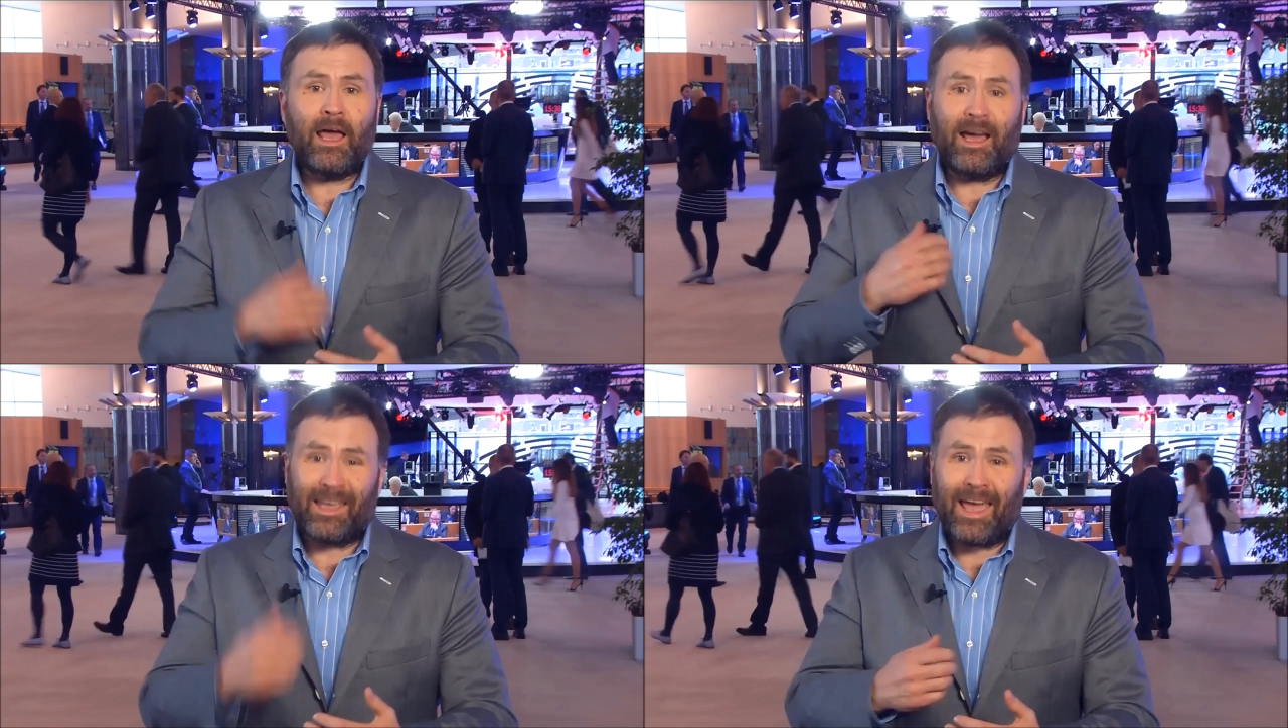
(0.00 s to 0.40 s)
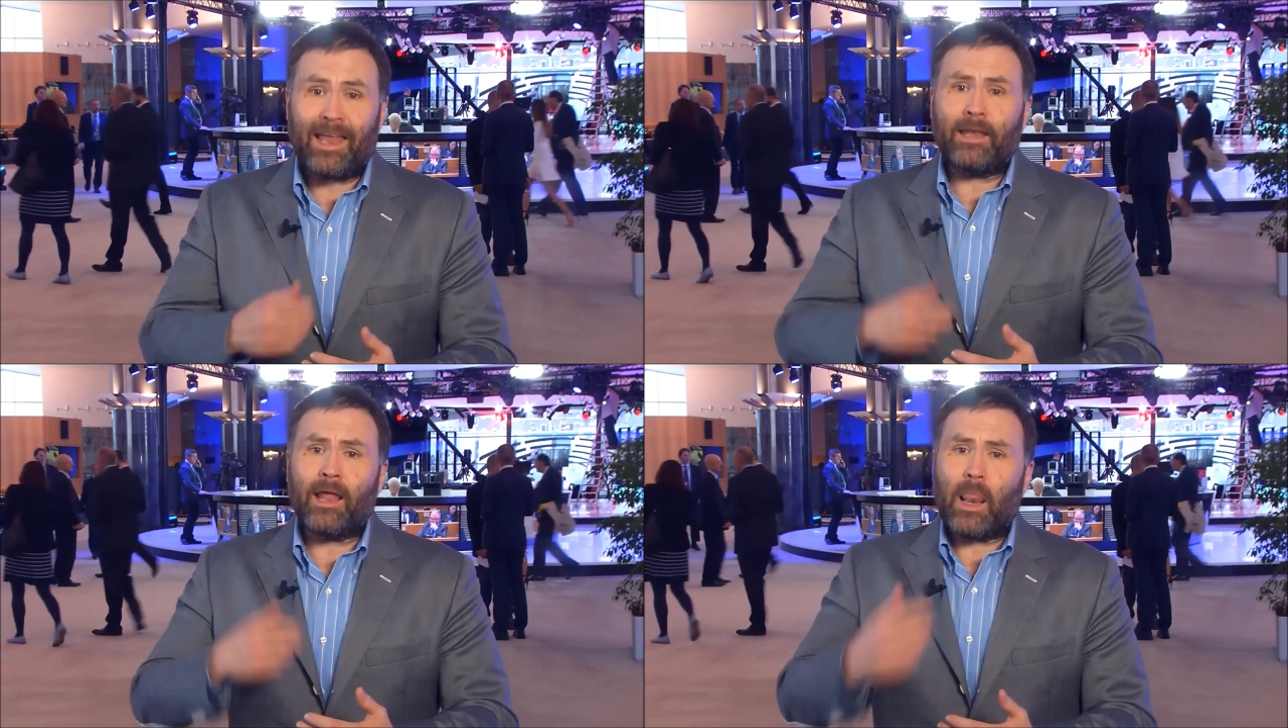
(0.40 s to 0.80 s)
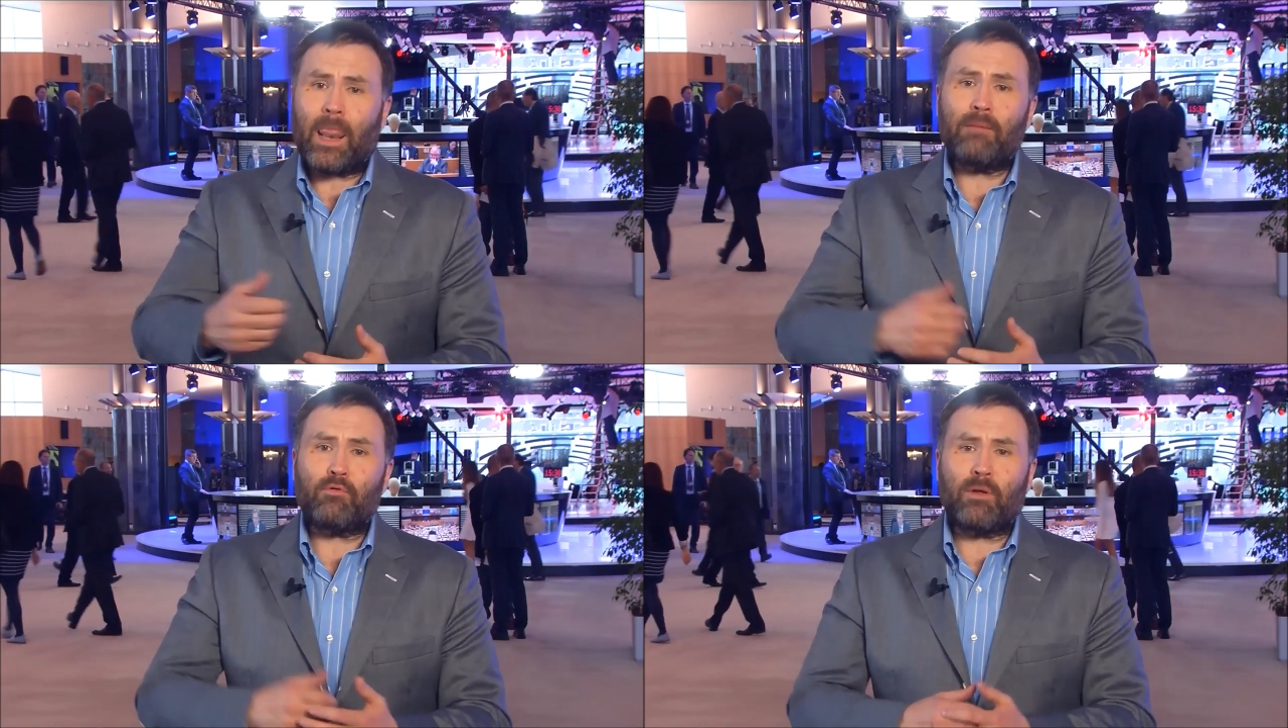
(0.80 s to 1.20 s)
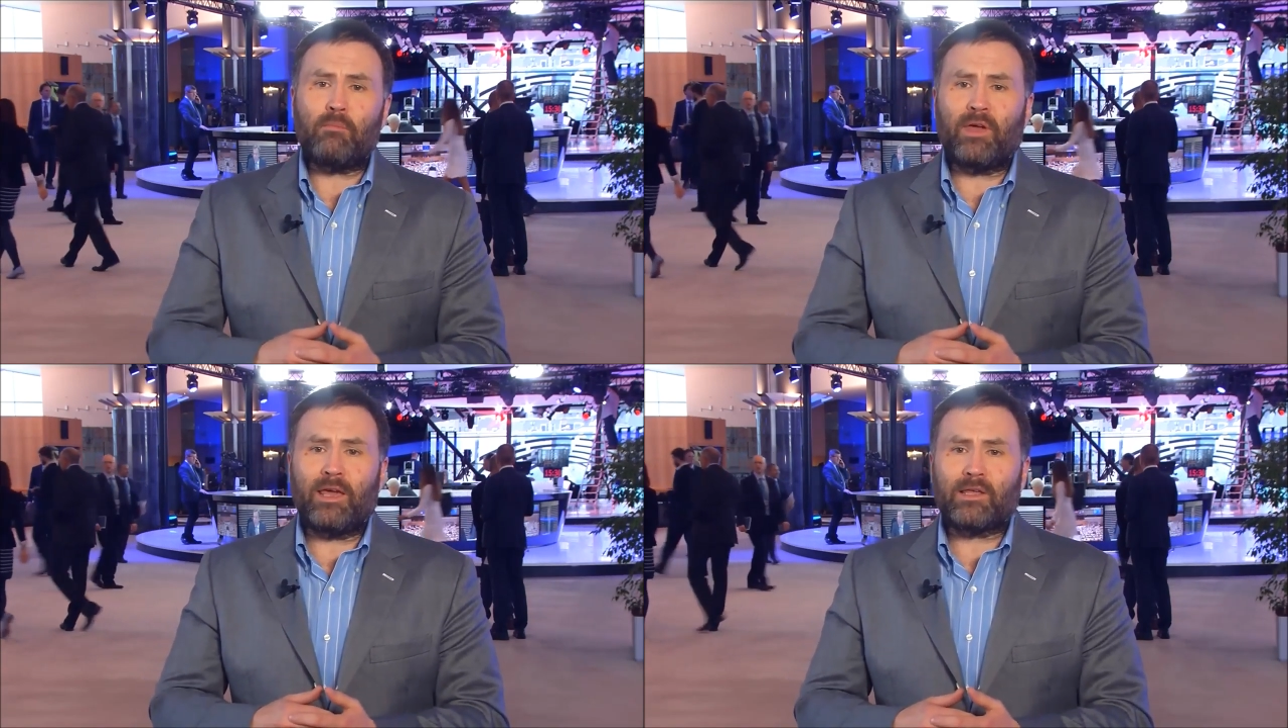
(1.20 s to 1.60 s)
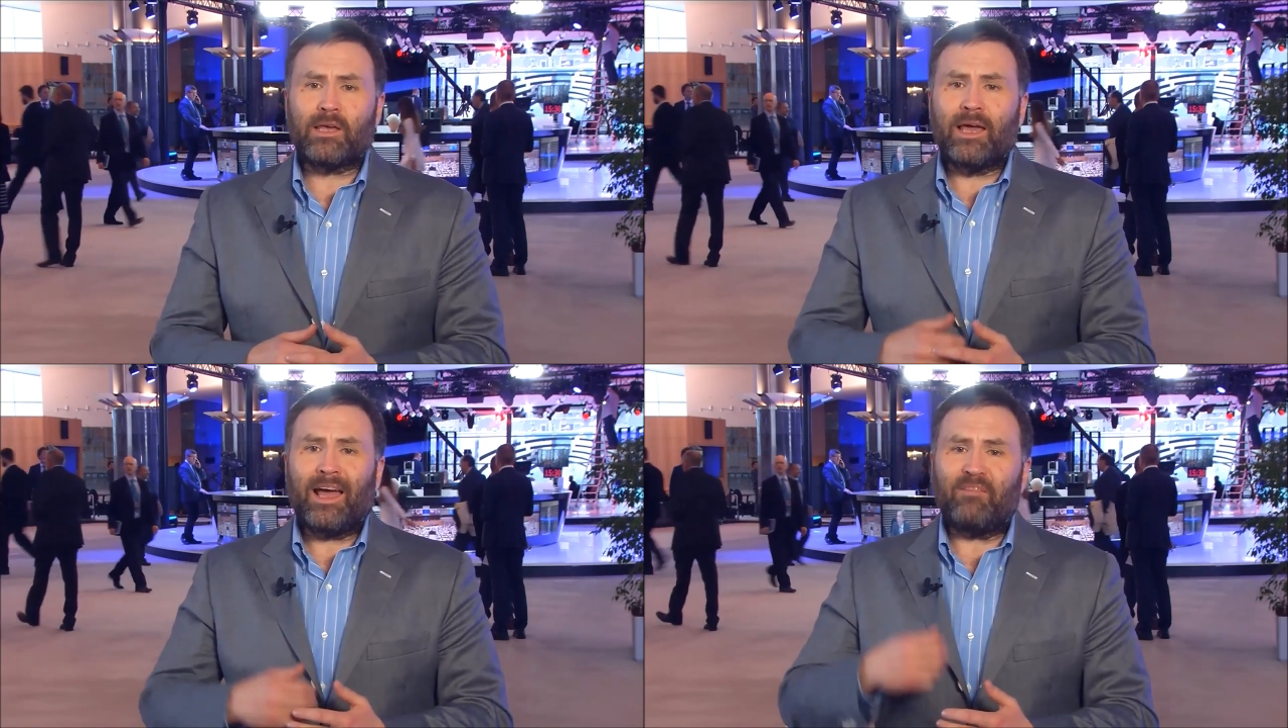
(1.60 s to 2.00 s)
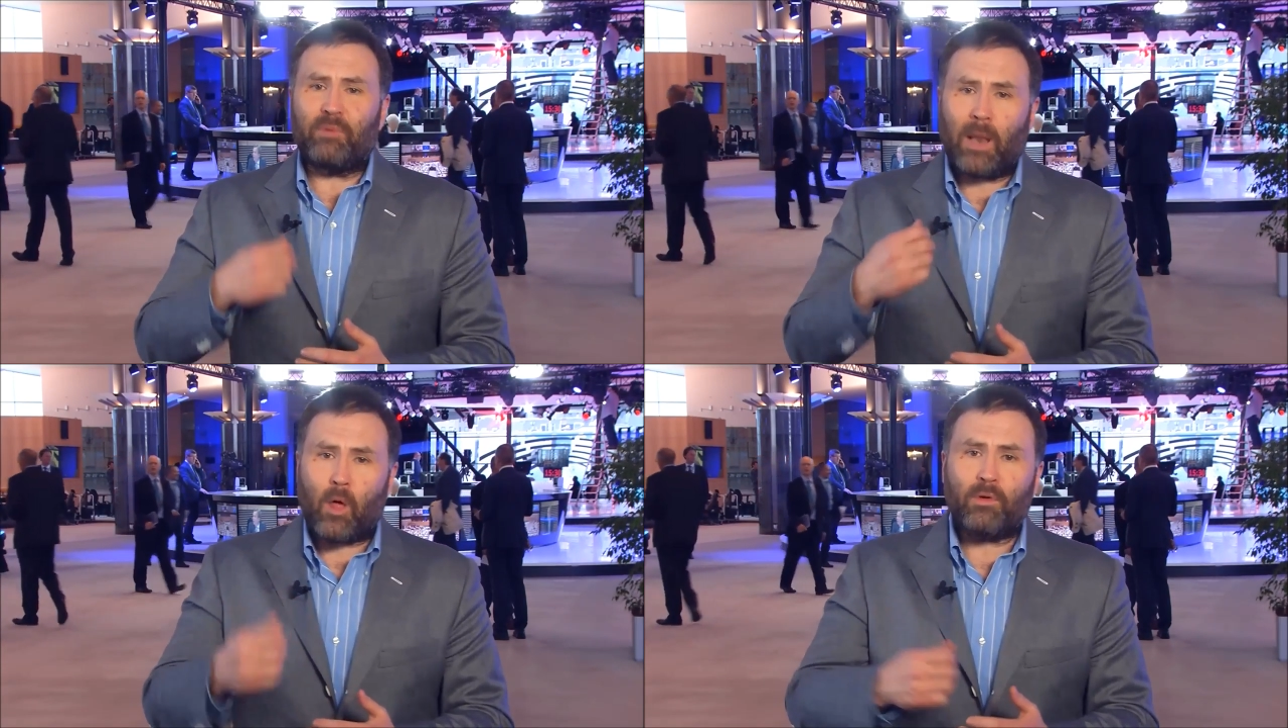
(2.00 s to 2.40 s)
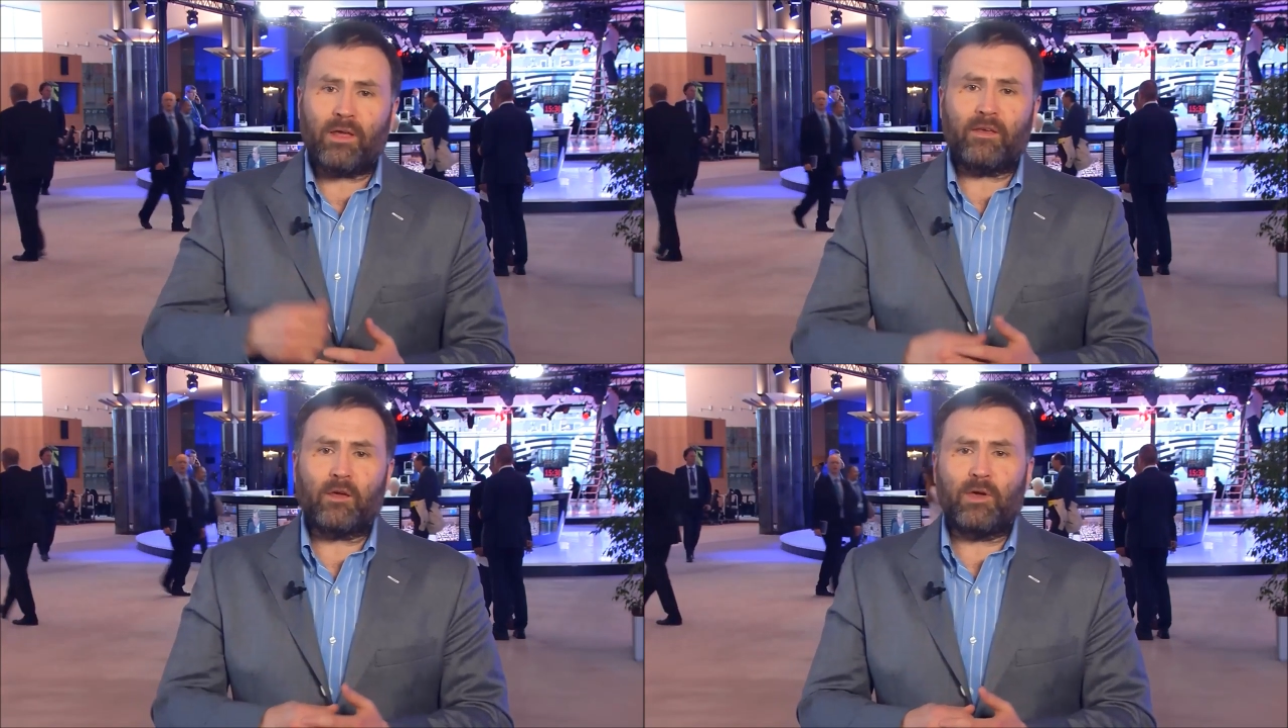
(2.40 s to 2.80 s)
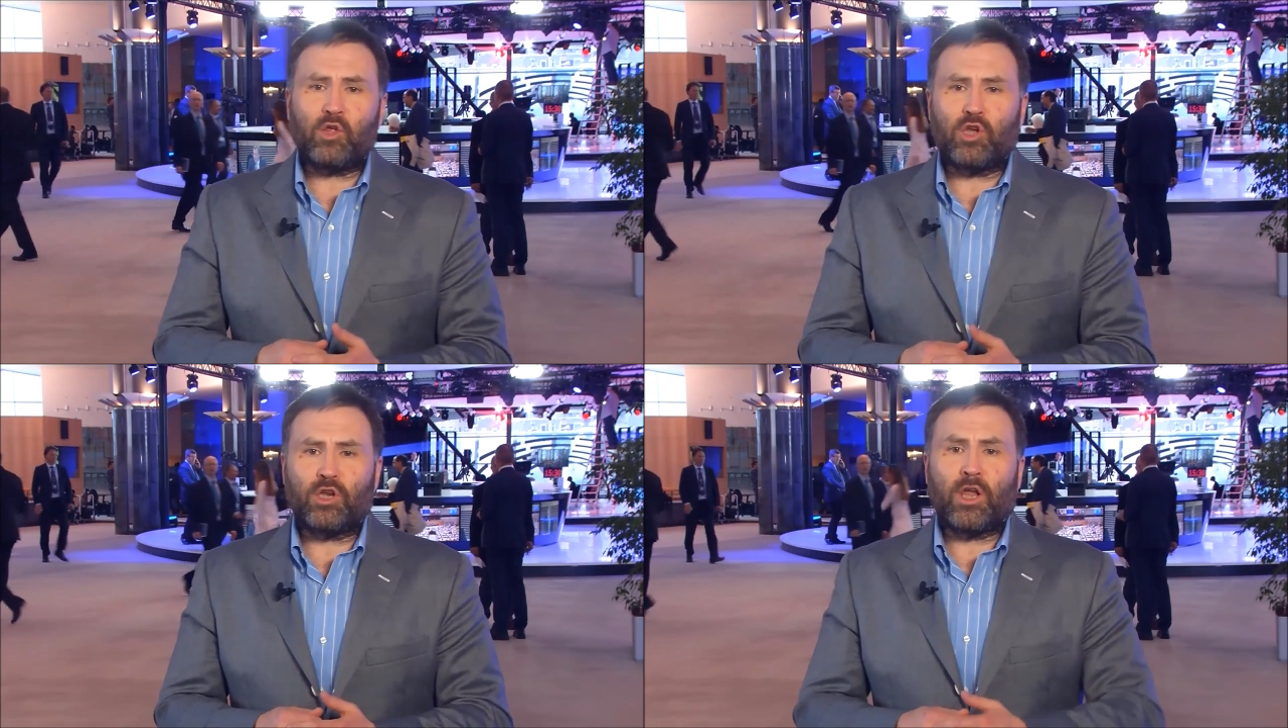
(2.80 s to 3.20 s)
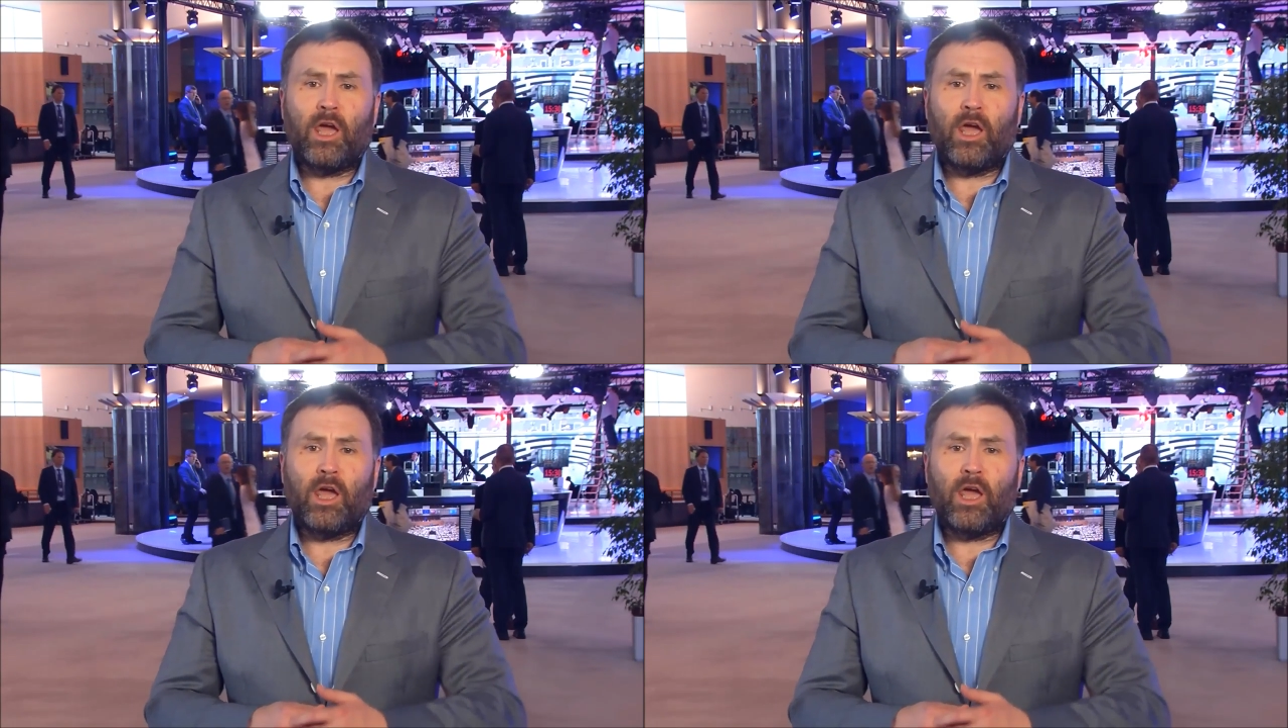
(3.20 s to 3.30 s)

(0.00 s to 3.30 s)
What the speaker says: Again, Labour MPs have been lobbying the Commission.